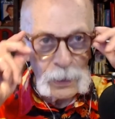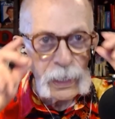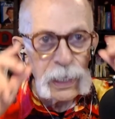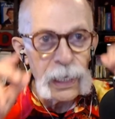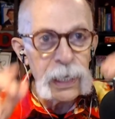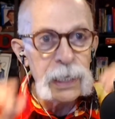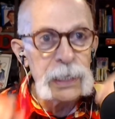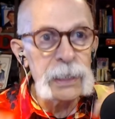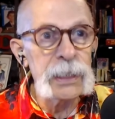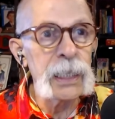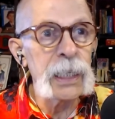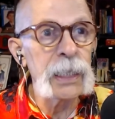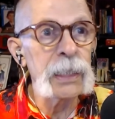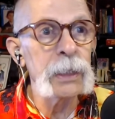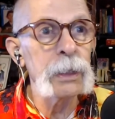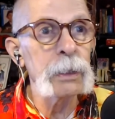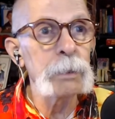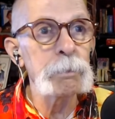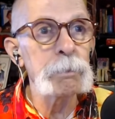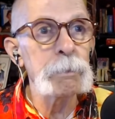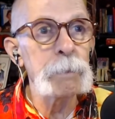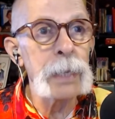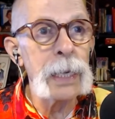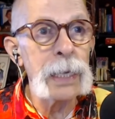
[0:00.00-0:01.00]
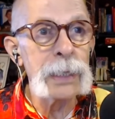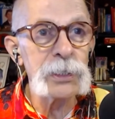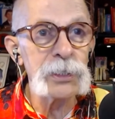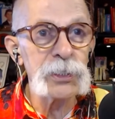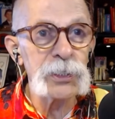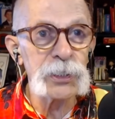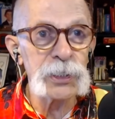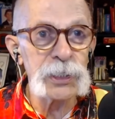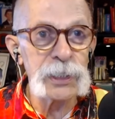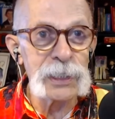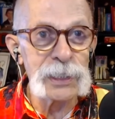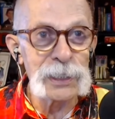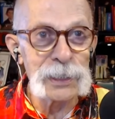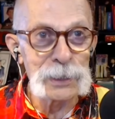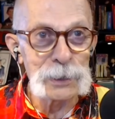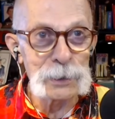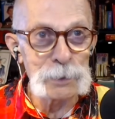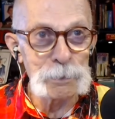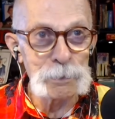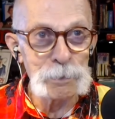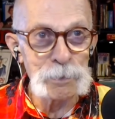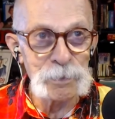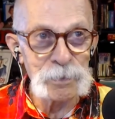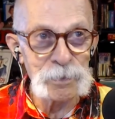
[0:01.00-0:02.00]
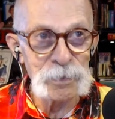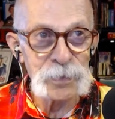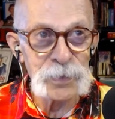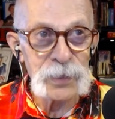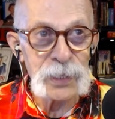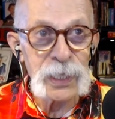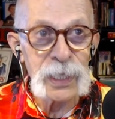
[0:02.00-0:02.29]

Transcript: and then match game.